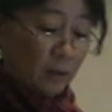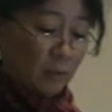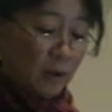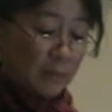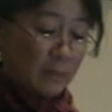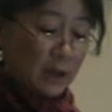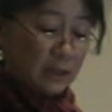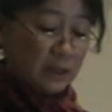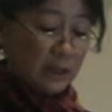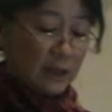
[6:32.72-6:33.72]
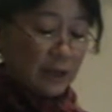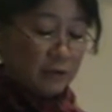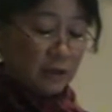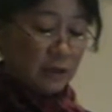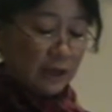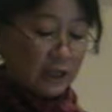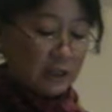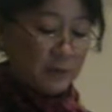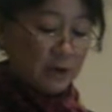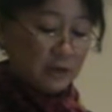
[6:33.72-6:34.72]
What might the language learning
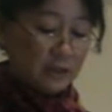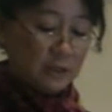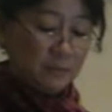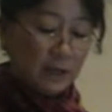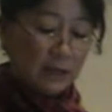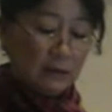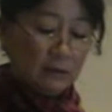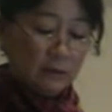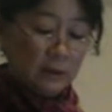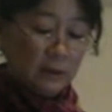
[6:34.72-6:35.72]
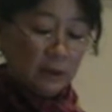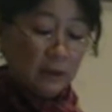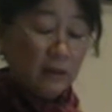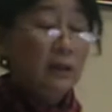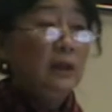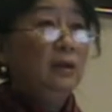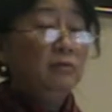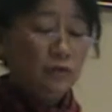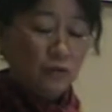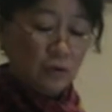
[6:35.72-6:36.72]
experience be in the
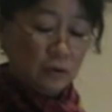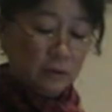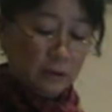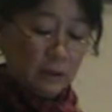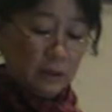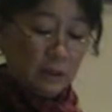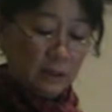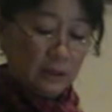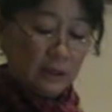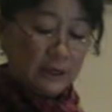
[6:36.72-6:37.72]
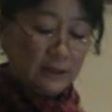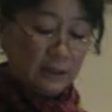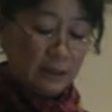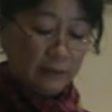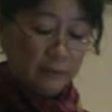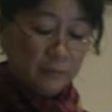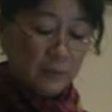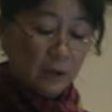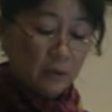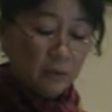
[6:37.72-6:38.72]
withdrawal lesson then?
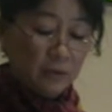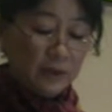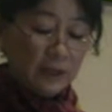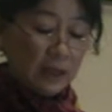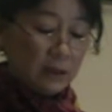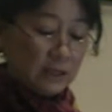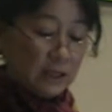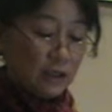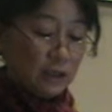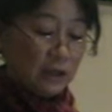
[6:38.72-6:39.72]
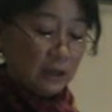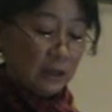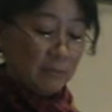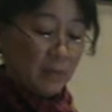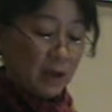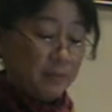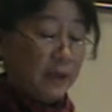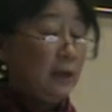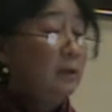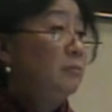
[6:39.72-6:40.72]
Well, with the EL teacher, it might
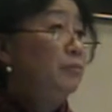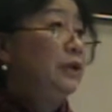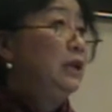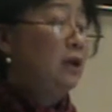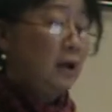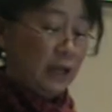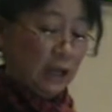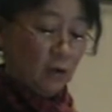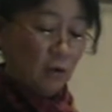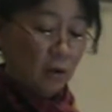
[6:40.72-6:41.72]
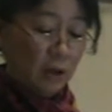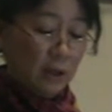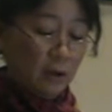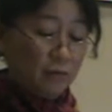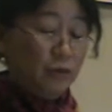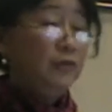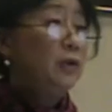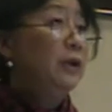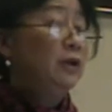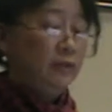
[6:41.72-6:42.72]
be pre-learning or
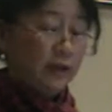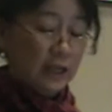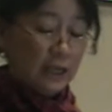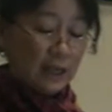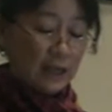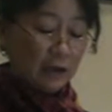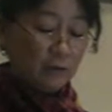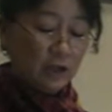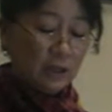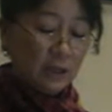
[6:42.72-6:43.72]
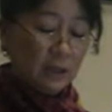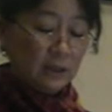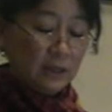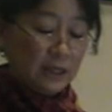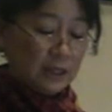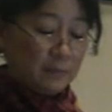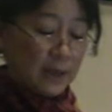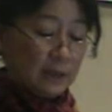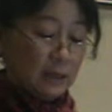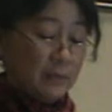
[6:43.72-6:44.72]
reviewing of key language needed
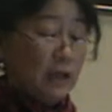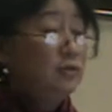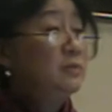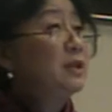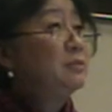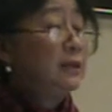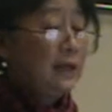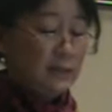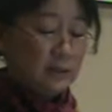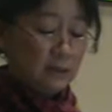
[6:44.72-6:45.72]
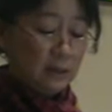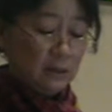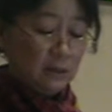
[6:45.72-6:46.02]
back in the mainstream subject lesson.